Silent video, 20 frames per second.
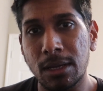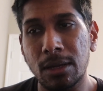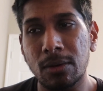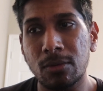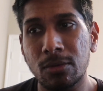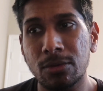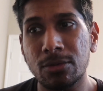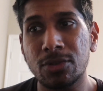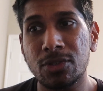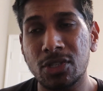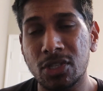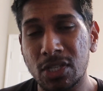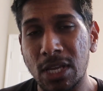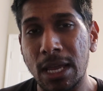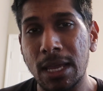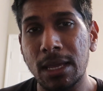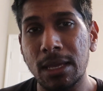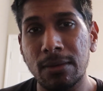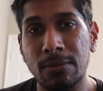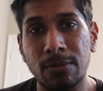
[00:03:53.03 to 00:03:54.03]
it will
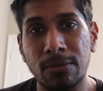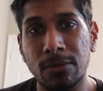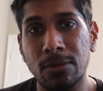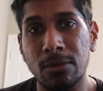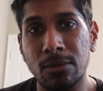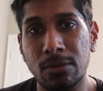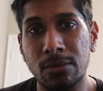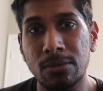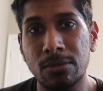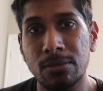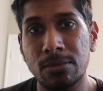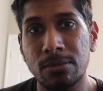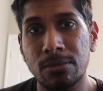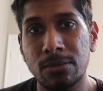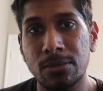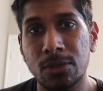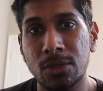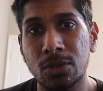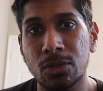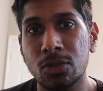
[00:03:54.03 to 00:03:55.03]
save you
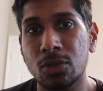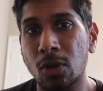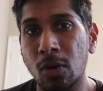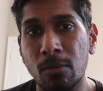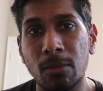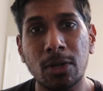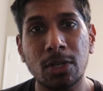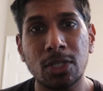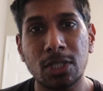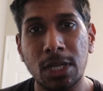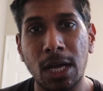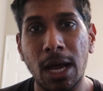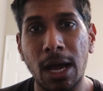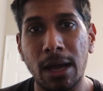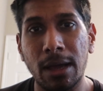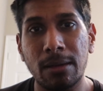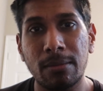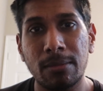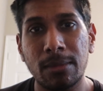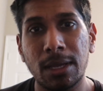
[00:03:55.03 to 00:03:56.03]
so much
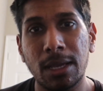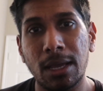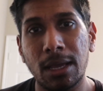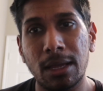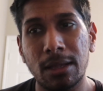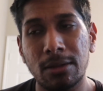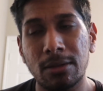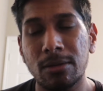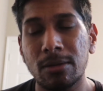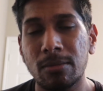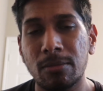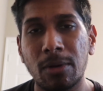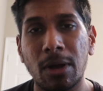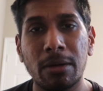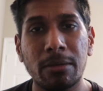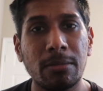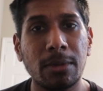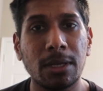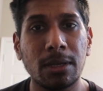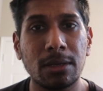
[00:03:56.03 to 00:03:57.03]
time, and it'll
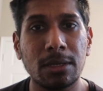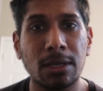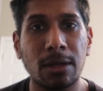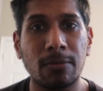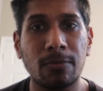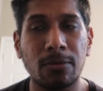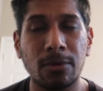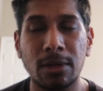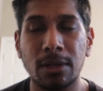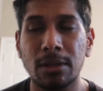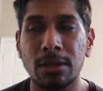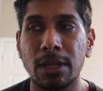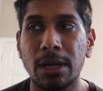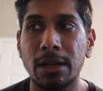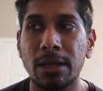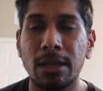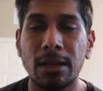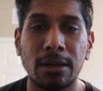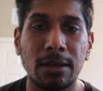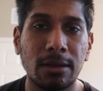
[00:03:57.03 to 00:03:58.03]
probably make it debt free and a
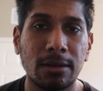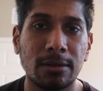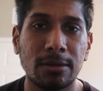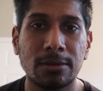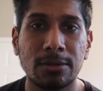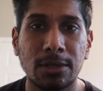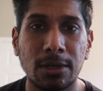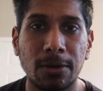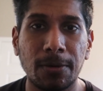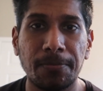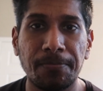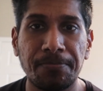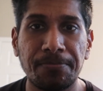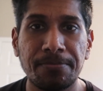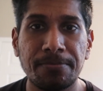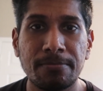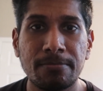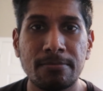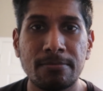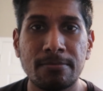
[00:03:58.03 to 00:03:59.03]
lot of headaches. So,
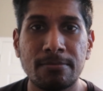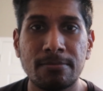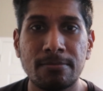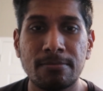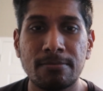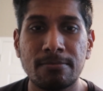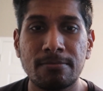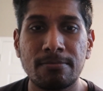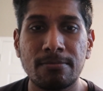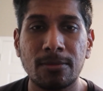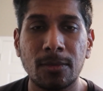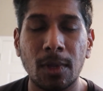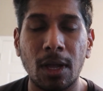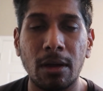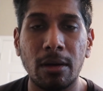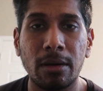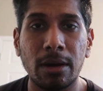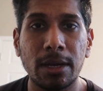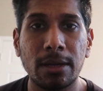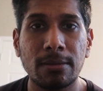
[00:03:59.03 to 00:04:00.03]

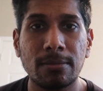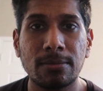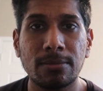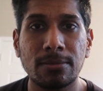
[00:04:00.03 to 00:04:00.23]
all right.